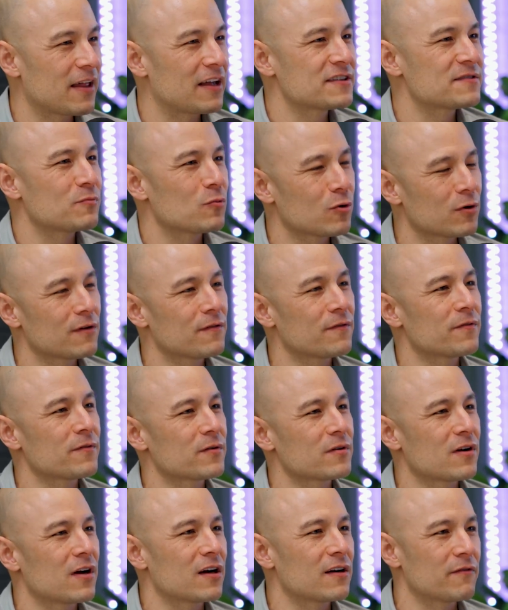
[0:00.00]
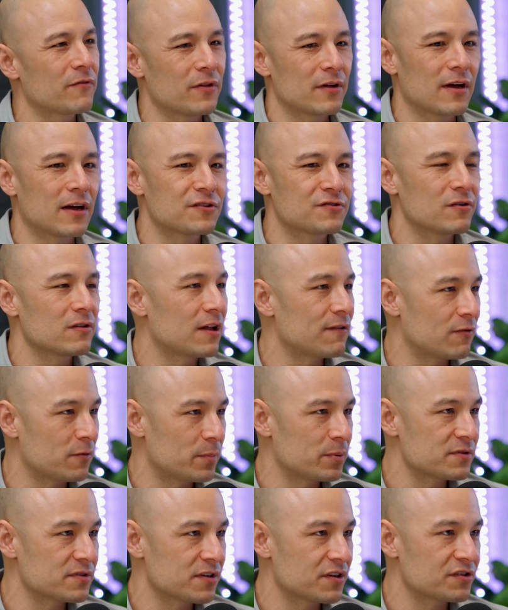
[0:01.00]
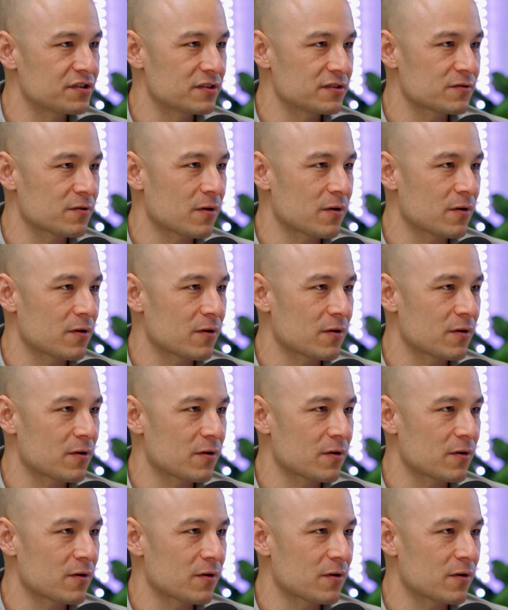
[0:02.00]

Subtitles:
That's more of kind of the entry level positions,